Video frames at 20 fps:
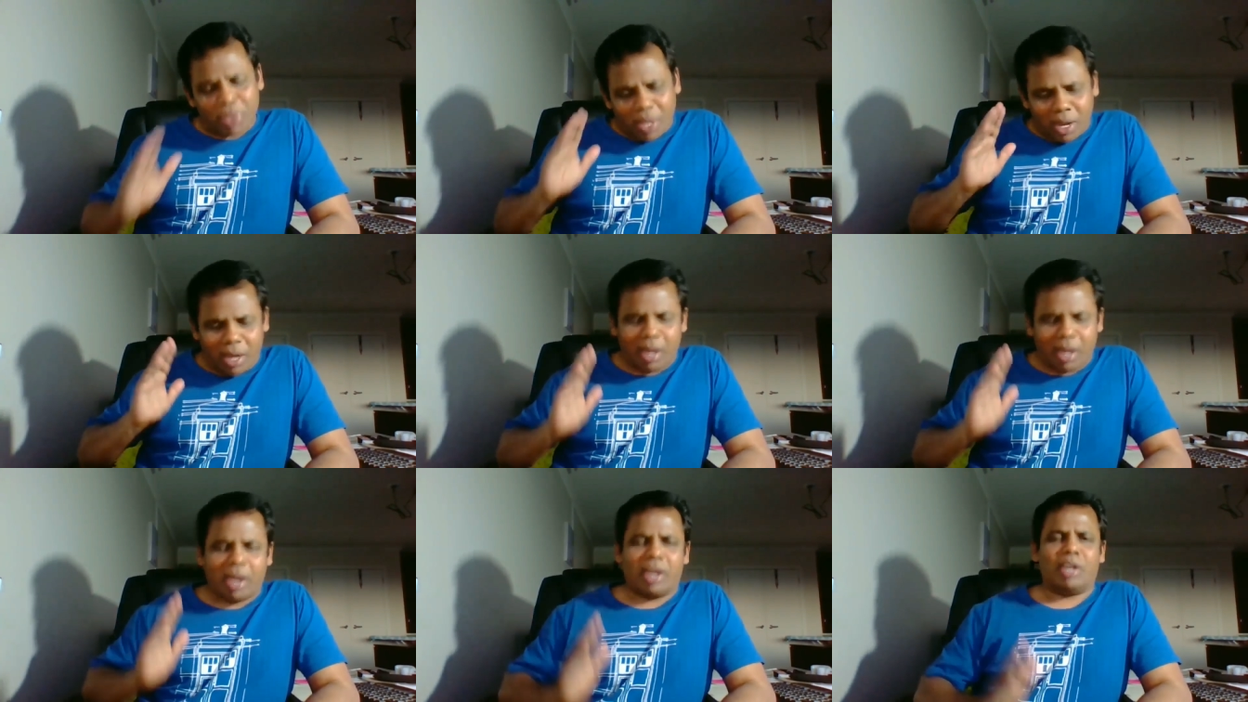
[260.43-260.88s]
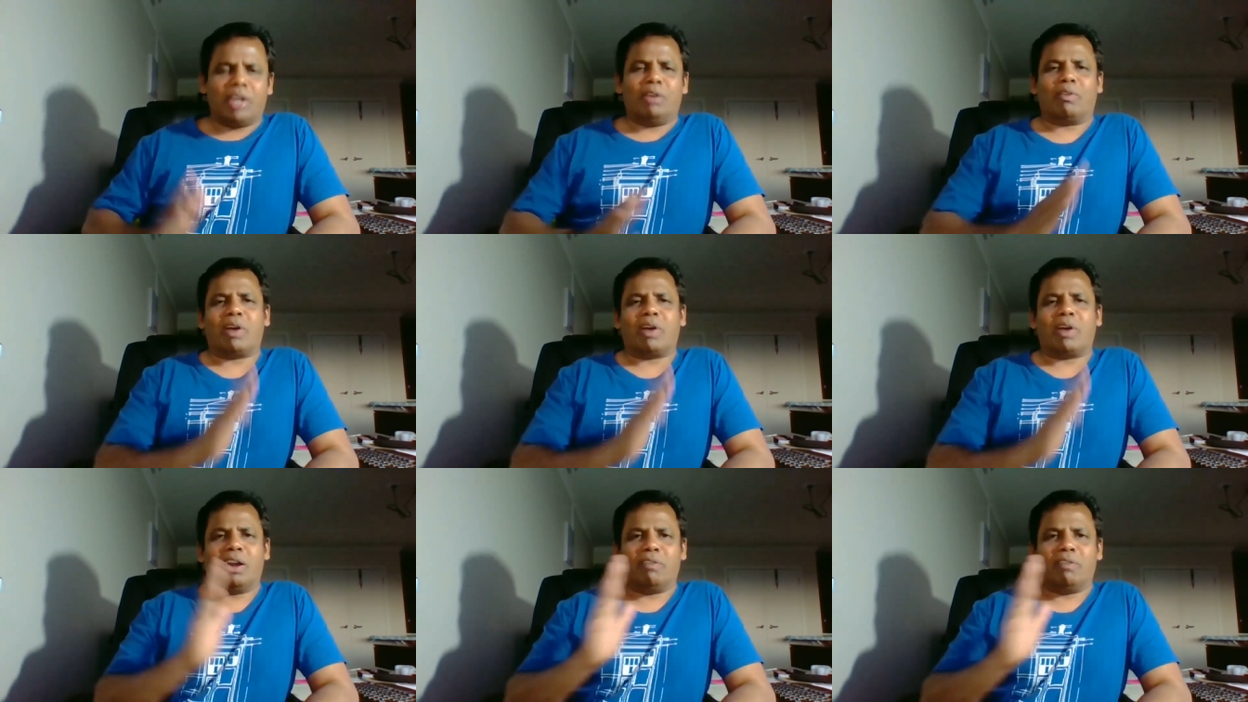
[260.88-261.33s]
and
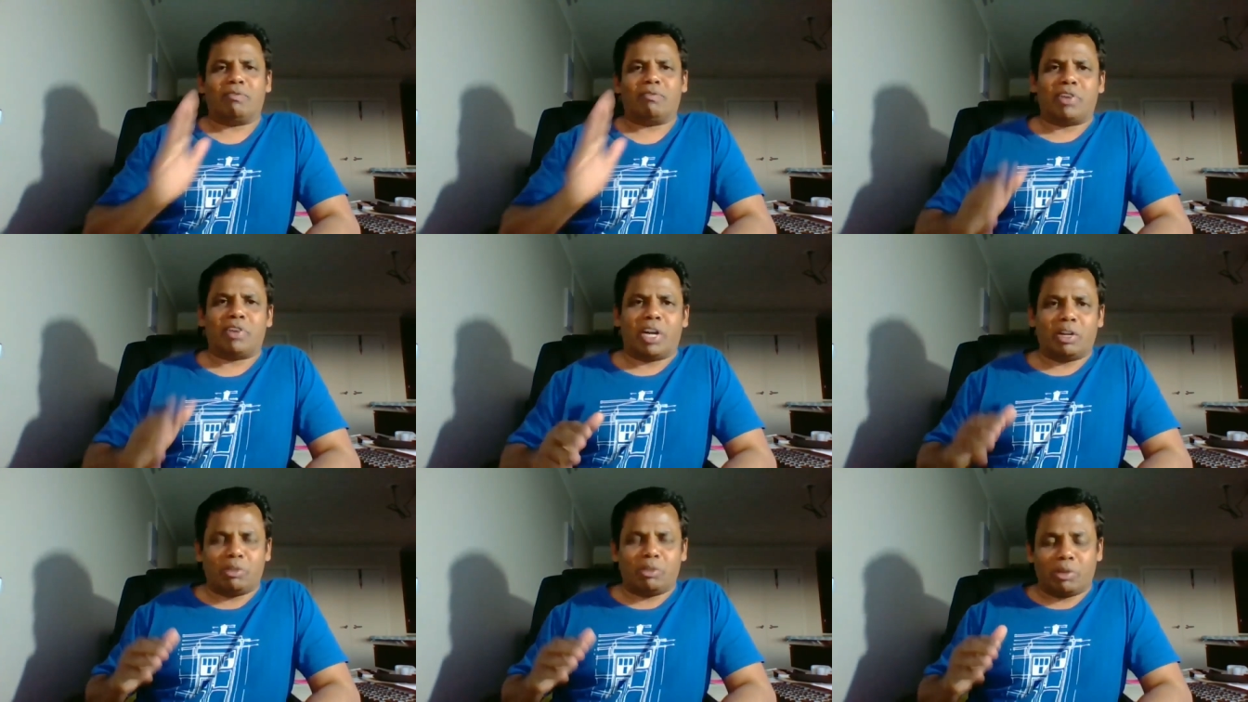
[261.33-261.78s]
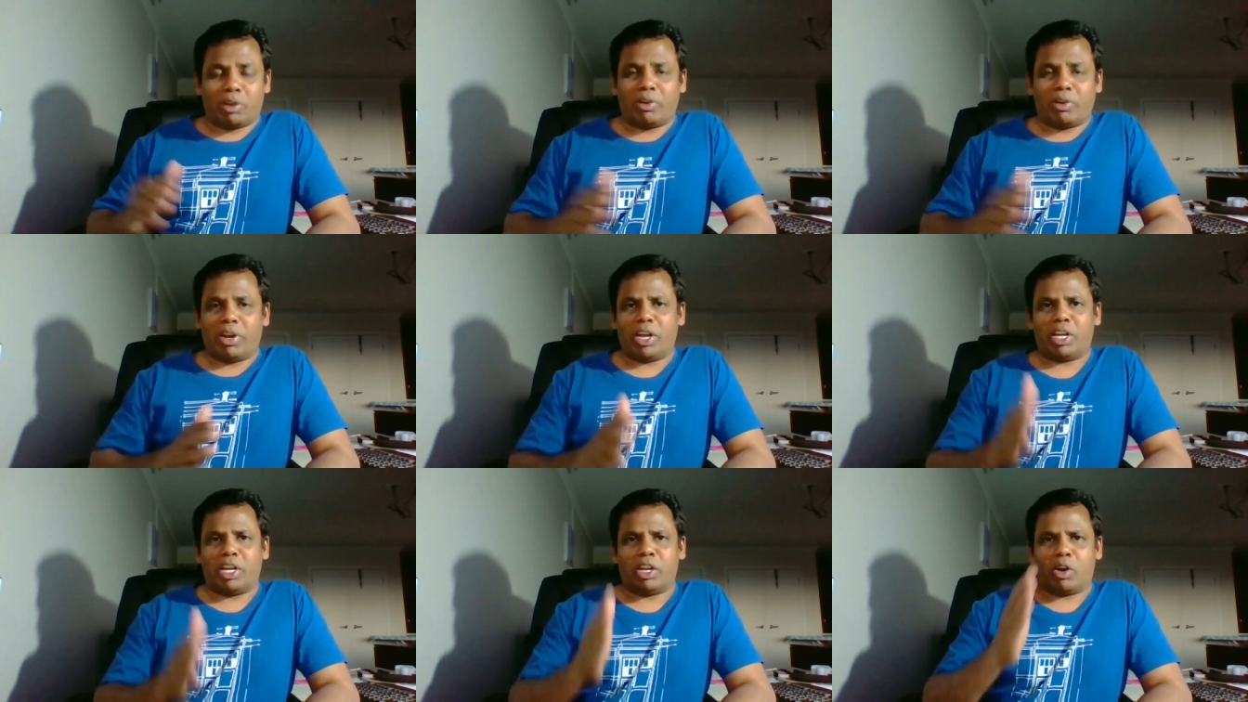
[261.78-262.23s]
you kind of try to
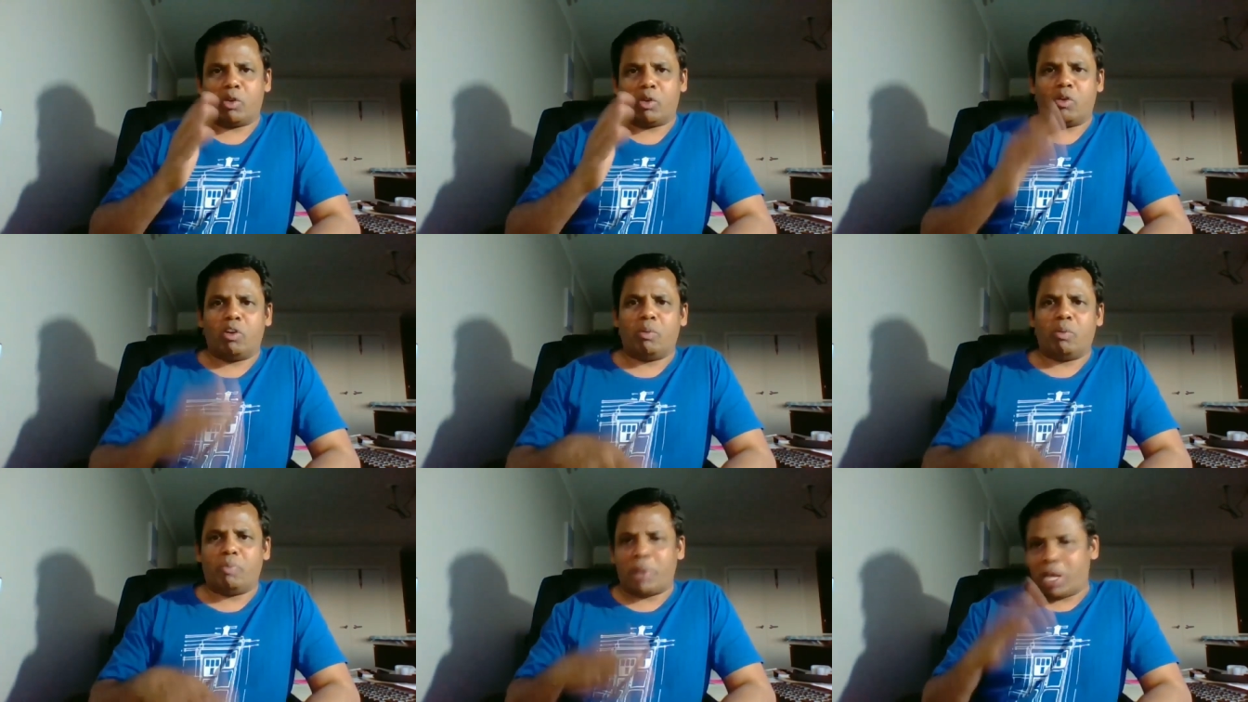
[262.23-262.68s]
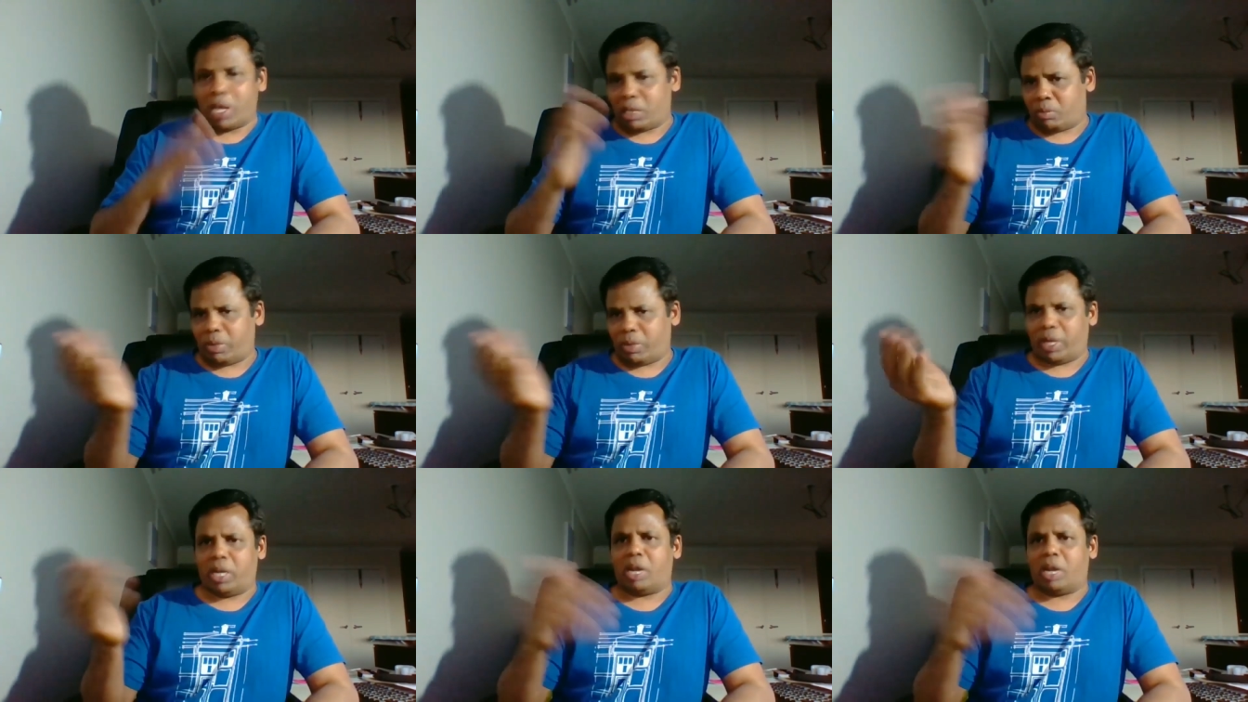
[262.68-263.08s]
create your own pathway.